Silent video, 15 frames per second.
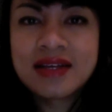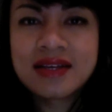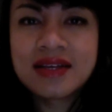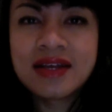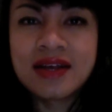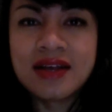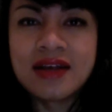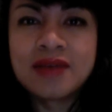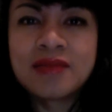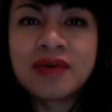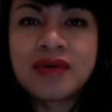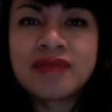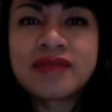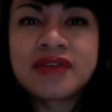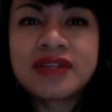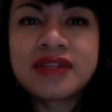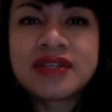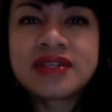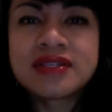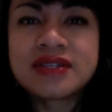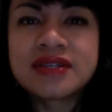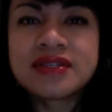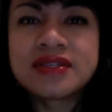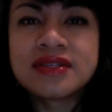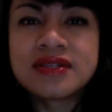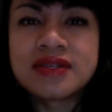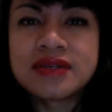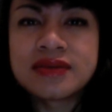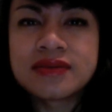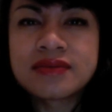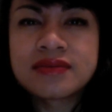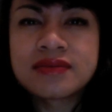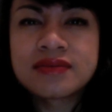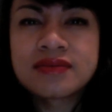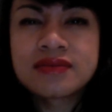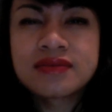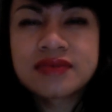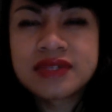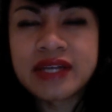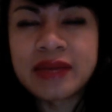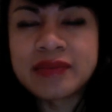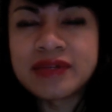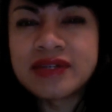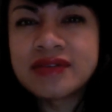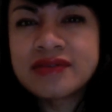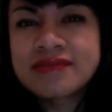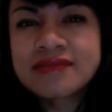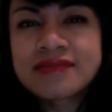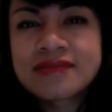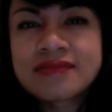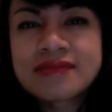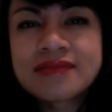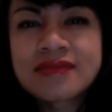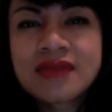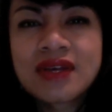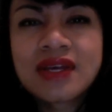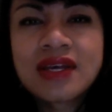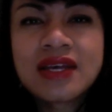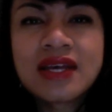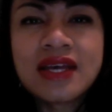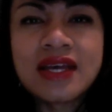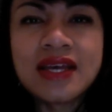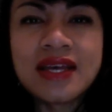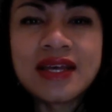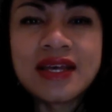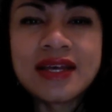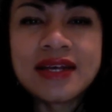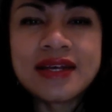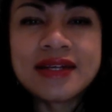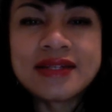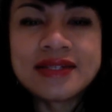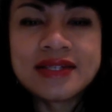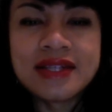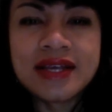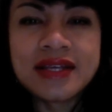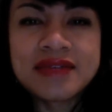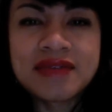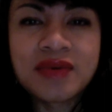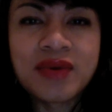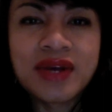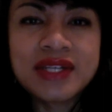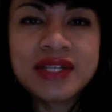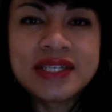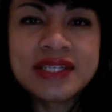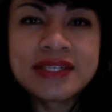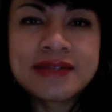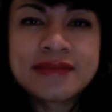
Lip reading: hopefully this starts a new chapter, and thanks for watching.